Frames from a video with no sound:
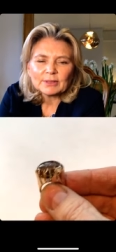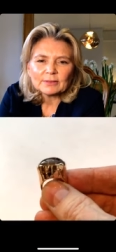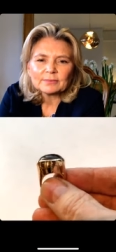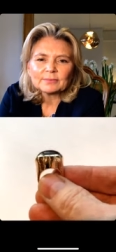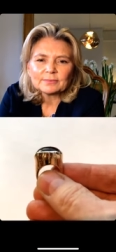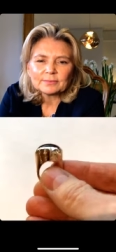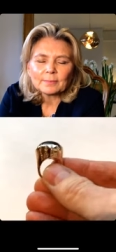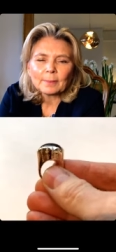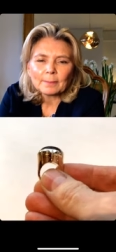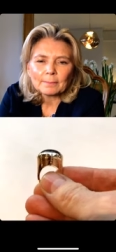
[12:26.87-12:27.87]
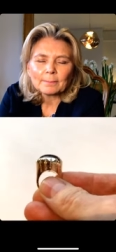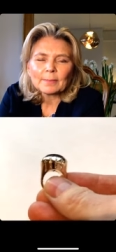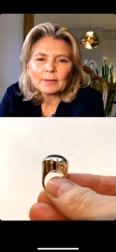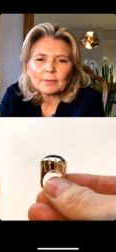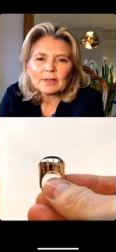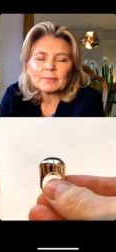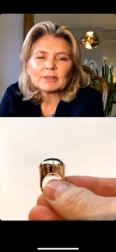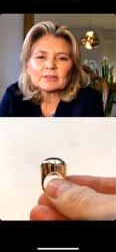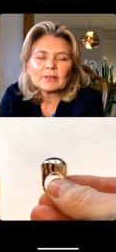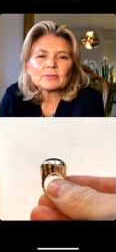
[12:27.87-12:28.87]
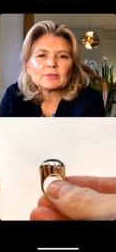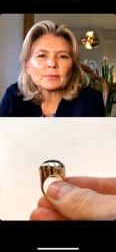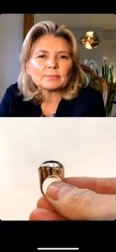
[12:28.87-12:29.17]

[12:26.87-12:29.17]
Okay, because